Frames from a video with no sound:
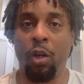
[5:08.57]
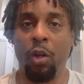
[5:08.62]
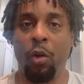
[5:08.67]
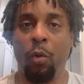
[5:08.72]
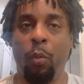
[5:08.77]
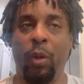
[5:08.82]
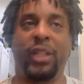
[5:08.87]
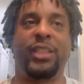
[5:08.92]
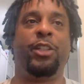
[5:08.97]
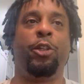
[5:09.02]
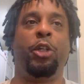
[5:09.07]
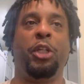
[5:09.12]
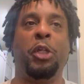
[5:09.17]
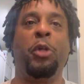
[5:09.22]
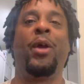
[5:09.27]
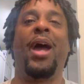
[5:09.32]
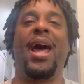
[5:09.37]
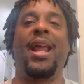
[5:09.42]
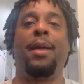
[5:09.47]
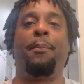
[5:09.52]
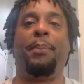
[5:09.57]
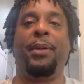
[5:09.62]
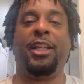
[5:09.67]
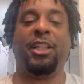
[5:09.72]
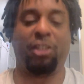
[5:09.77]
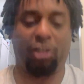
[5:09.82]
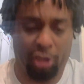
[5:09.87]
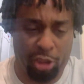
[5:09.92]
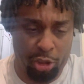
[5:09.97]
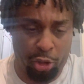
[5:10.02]
Which you gotta be,
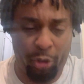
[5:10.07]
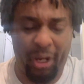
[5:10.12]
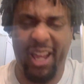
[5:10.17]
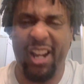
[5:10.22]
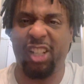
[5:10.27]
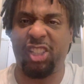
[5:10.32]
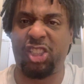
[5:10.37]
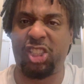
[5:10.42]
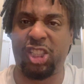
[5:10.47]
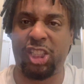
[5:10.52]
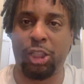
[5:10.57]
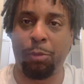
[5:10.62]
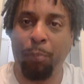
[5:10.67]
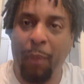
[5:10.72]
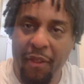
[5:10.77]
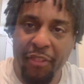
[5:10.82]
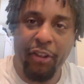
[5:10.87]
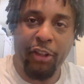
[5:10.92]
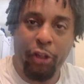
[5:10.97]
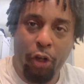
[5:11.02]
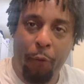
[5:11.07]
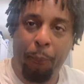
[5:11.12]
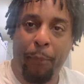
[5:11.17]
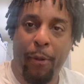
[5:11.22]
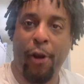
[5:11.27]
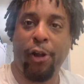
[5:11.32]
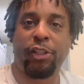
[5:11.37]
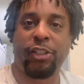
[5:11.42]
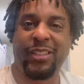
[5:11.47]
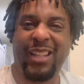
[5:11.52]
you gotta smother your
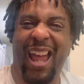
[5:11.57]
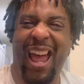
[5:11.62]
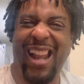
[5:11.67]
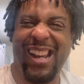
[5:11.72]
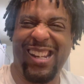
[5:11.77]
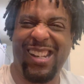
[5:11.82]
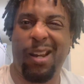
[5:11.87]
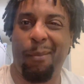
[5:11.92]
personality